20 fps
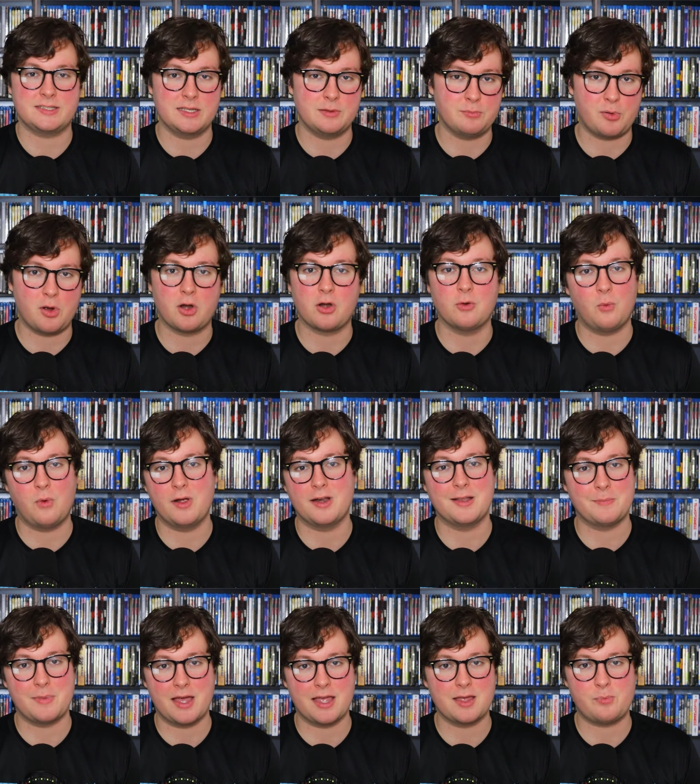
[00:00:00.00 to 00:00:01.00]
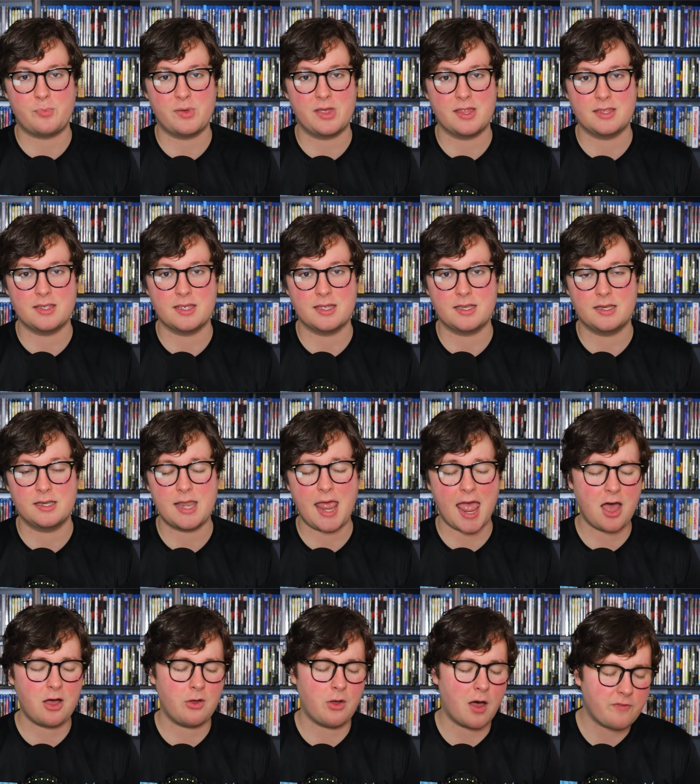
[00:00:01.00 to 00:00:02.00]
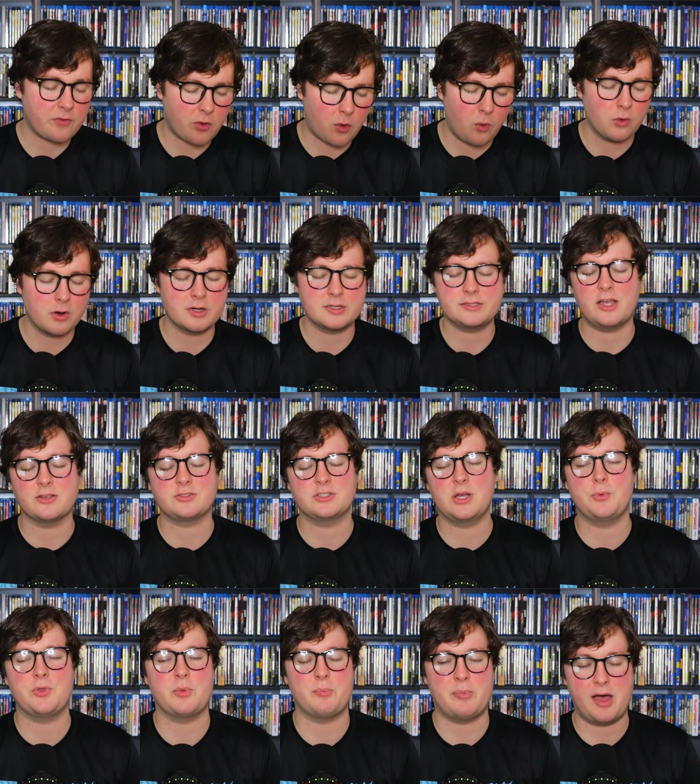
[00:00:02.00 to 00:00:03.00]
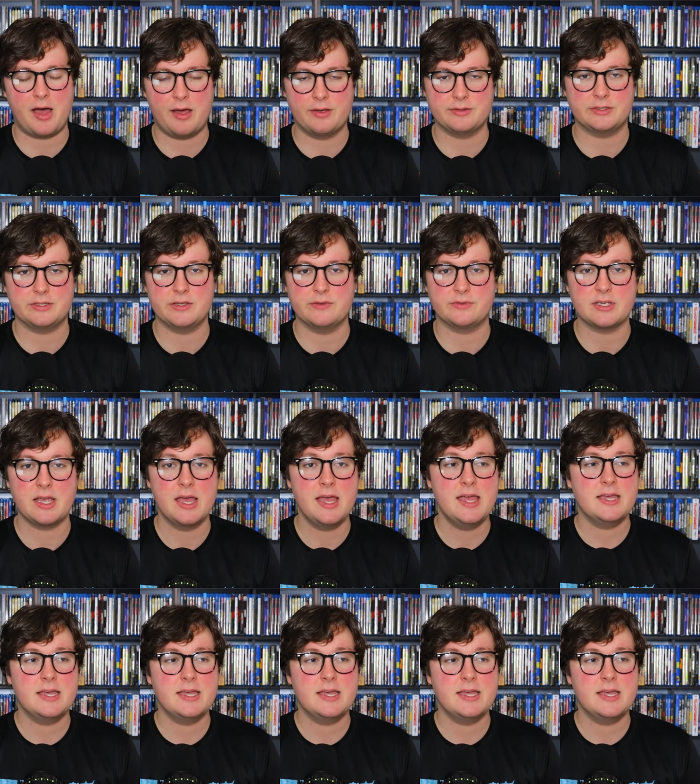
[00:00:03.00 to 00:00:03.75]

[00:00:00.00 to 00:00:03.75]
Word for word: than part one, in my opinion. Now, of course, I'll start with the positives.